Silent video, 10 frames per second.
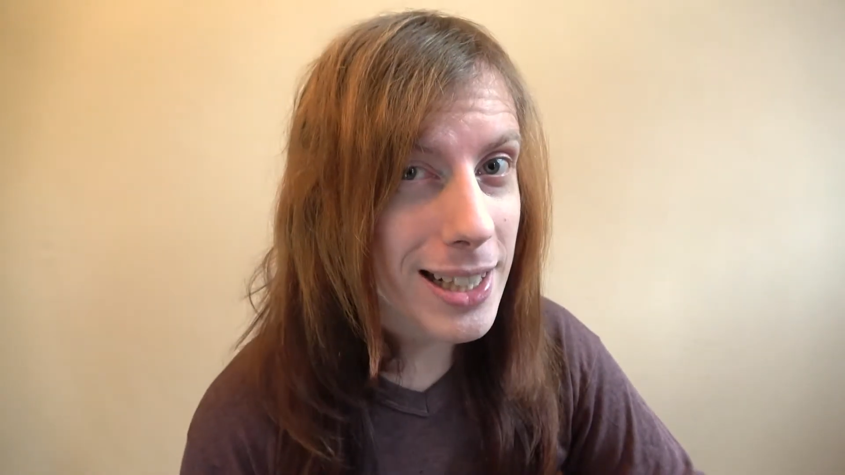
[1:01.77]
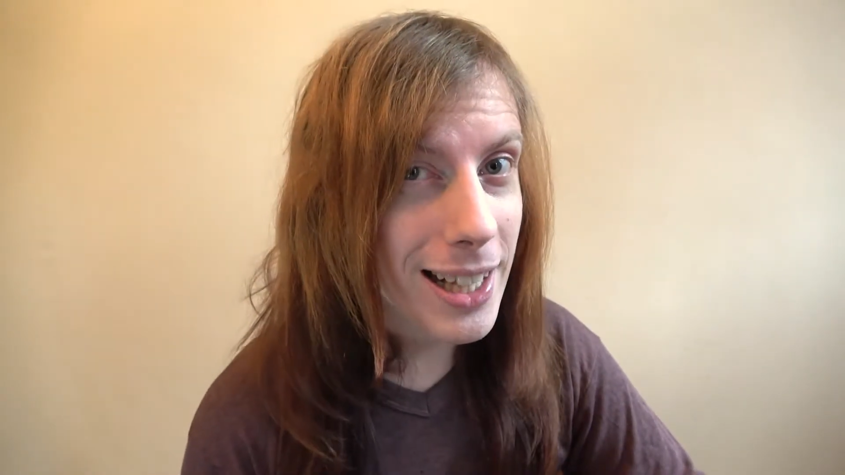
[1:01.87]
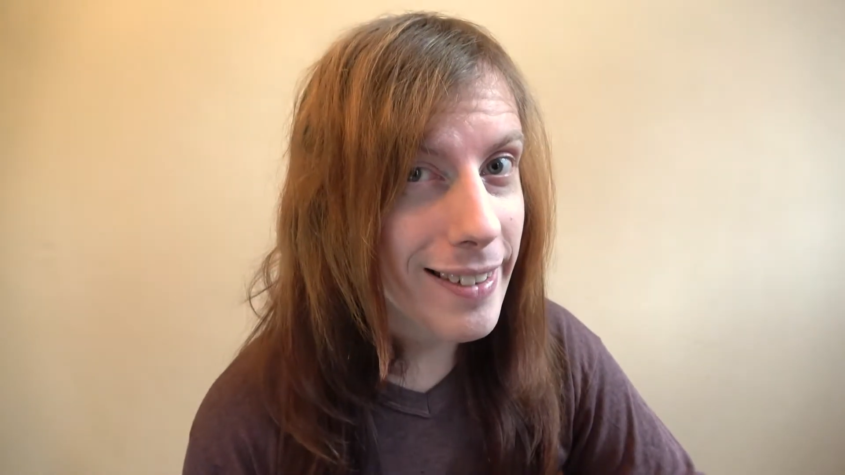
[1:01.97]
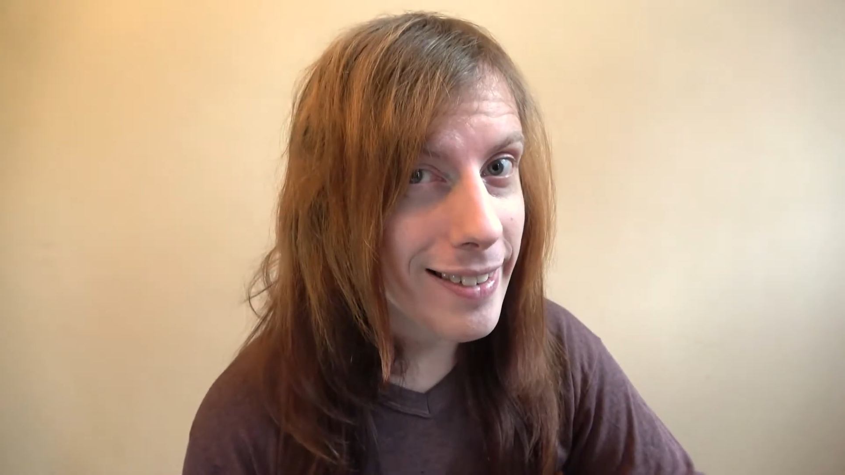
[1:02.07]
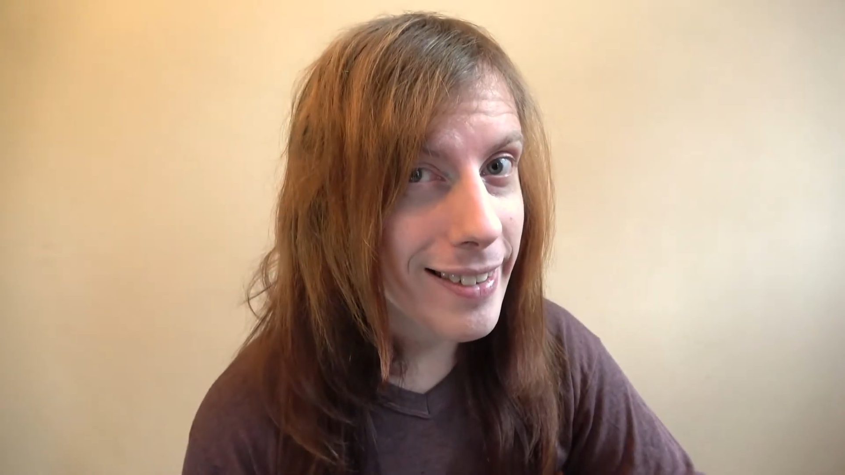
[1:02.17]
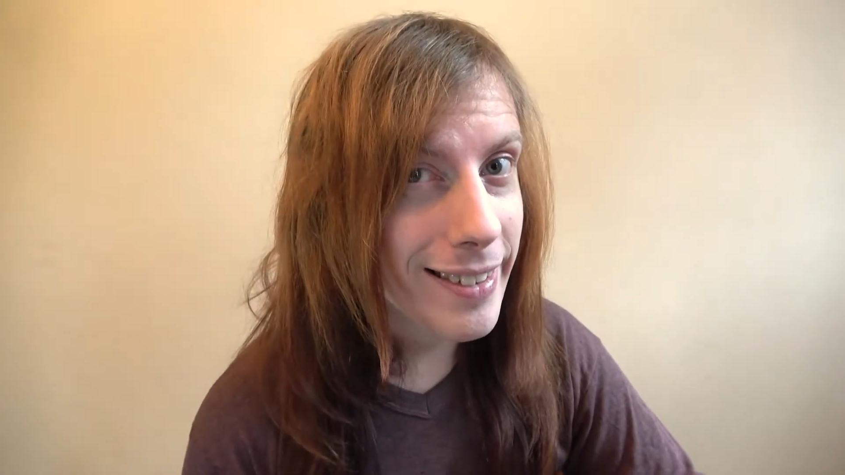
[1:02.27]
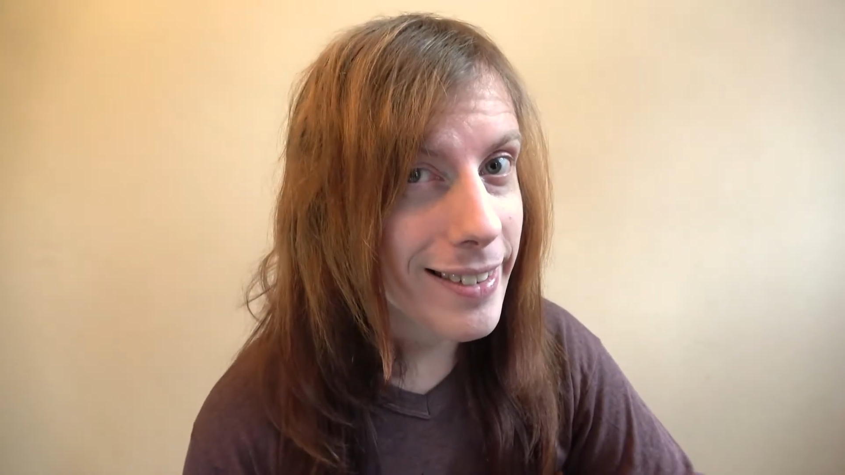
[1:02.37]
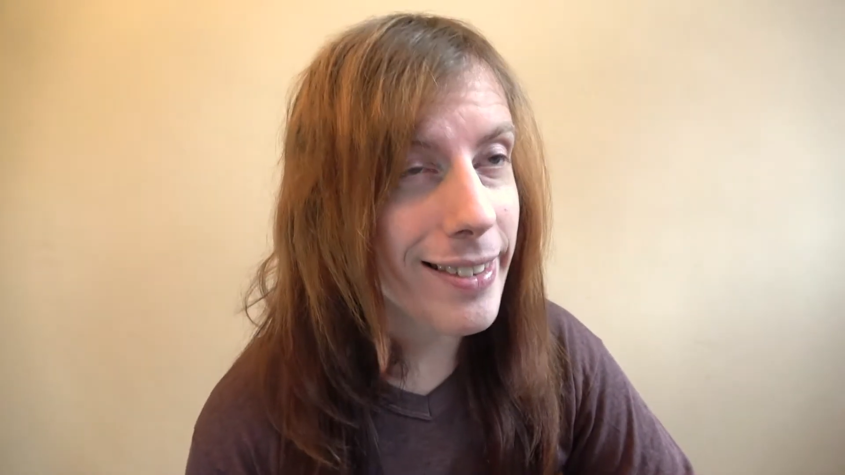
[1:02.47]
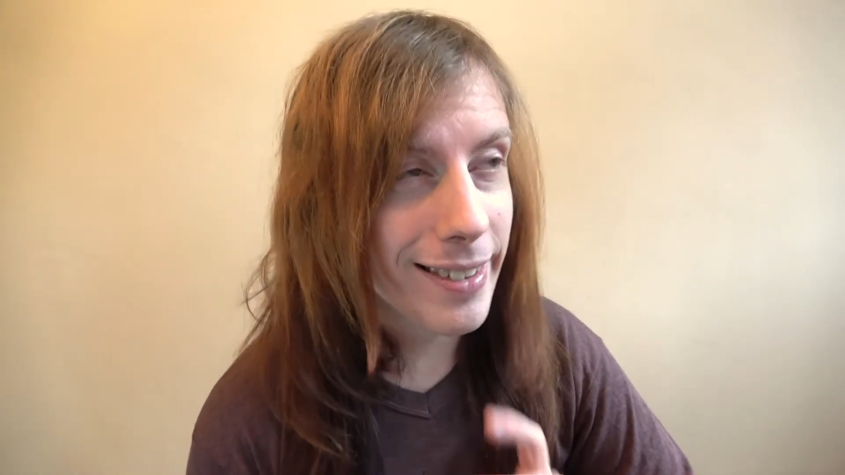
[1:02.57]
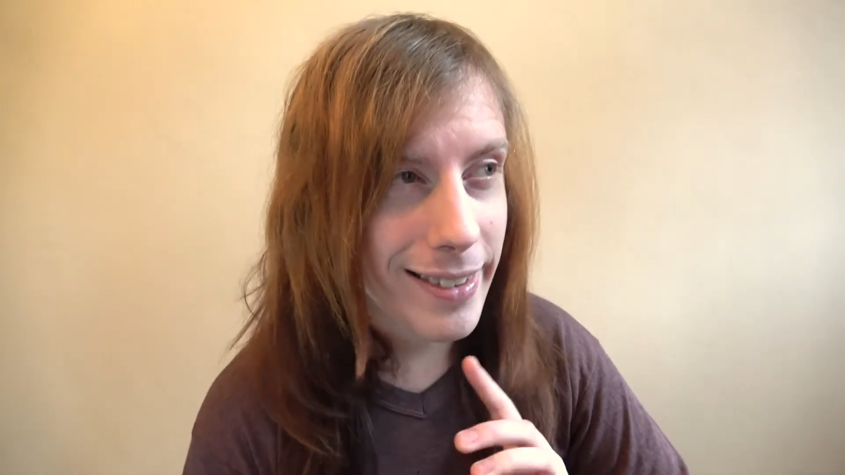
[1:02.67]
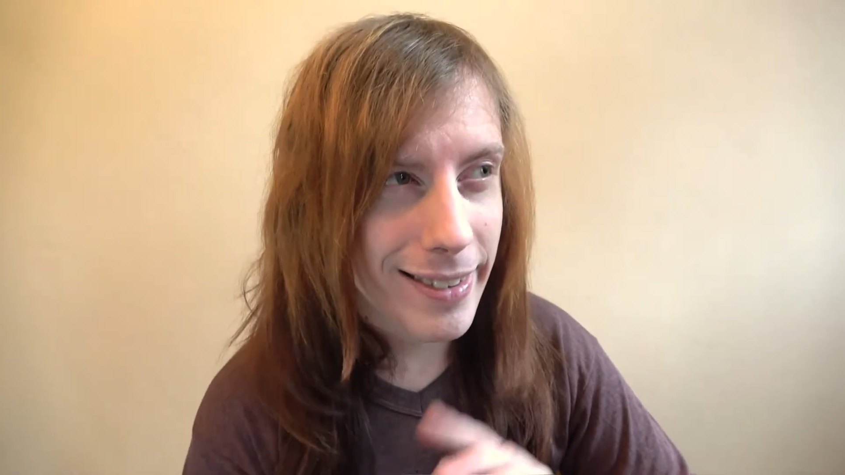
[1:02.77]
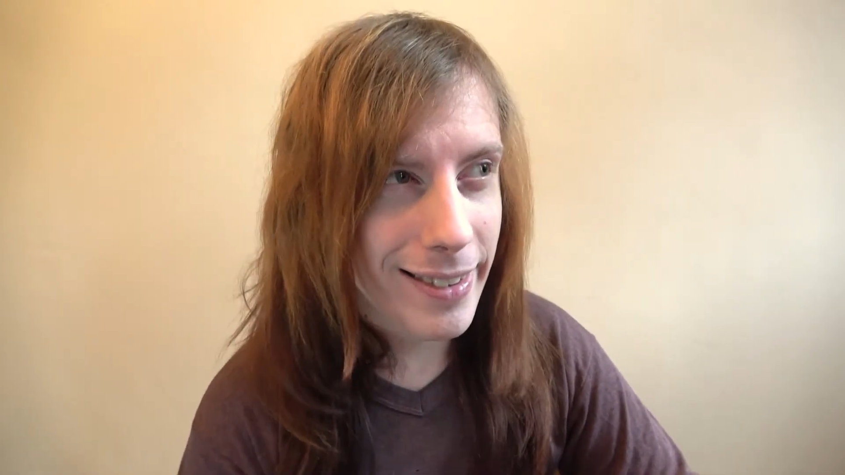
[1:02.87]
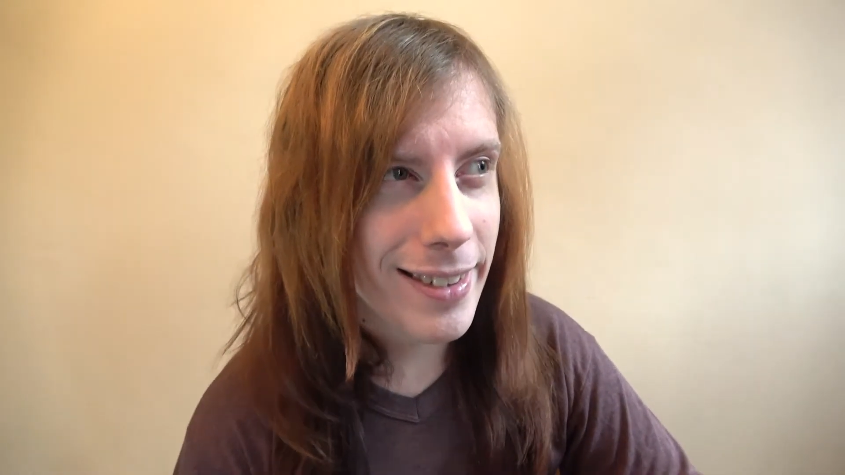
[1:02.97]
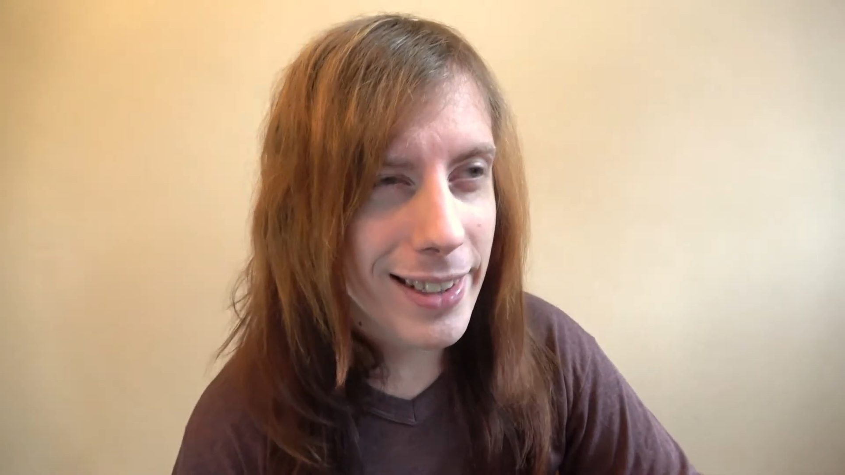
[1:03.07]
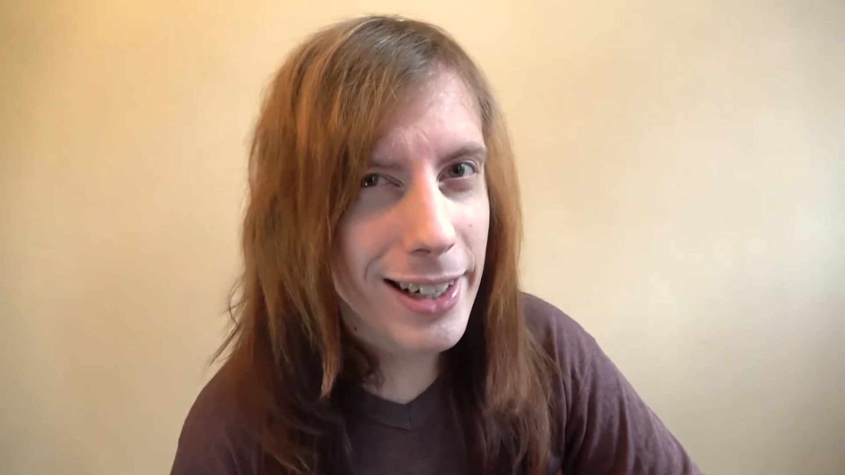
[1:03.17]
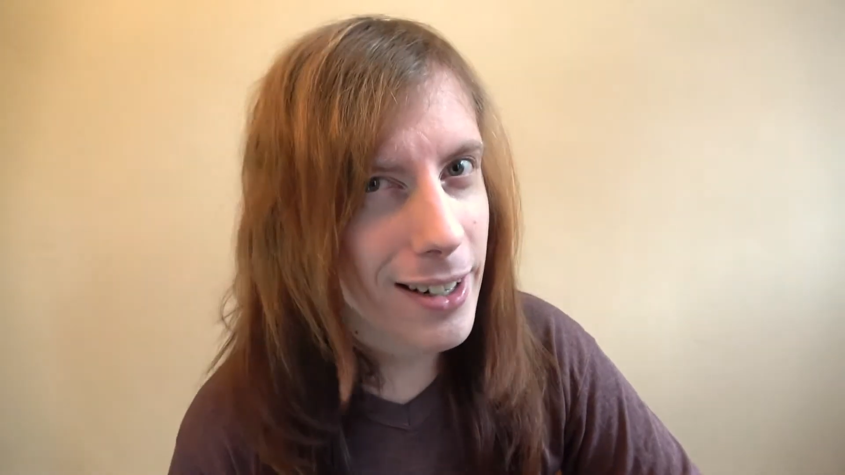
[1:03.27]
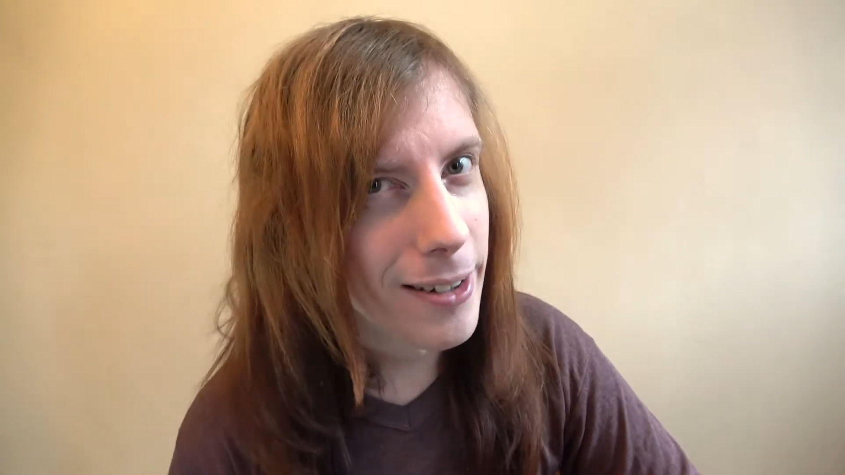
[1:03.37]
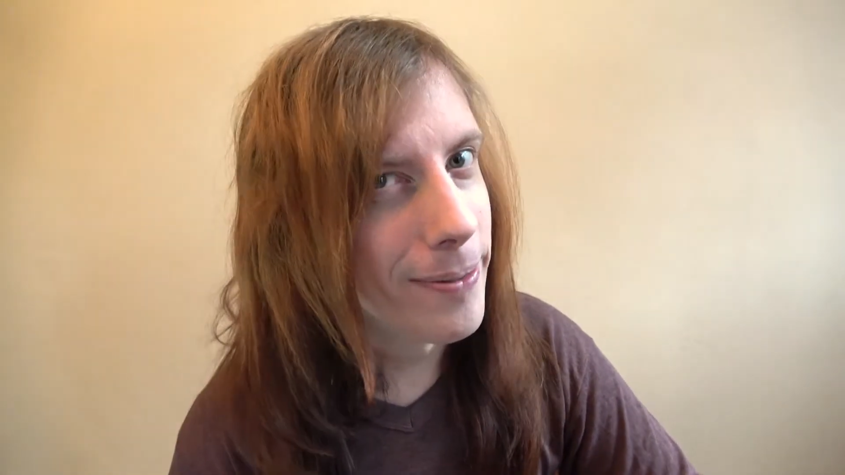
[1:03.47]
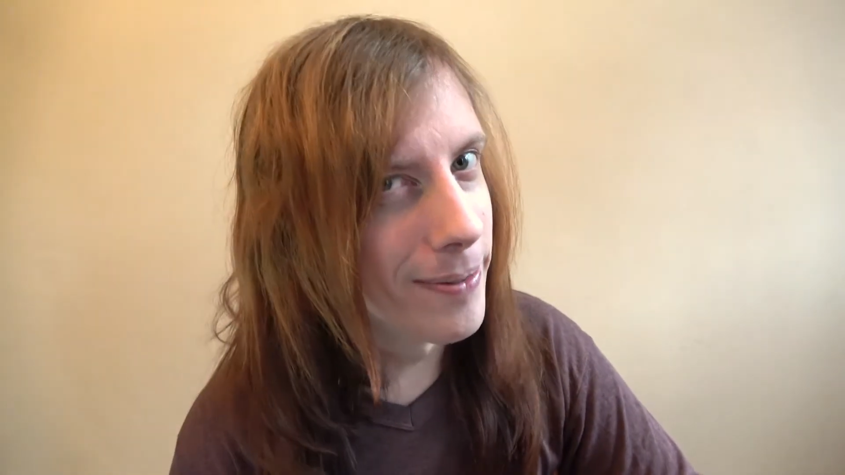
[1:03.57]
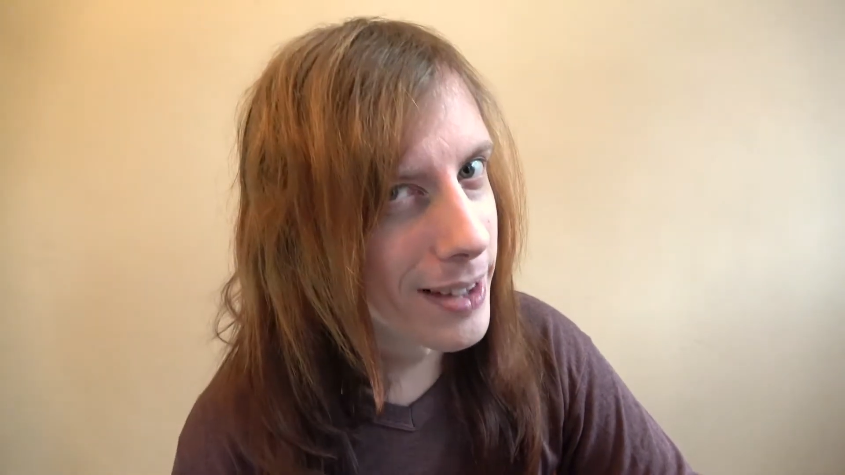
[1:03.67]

lessons because, you know,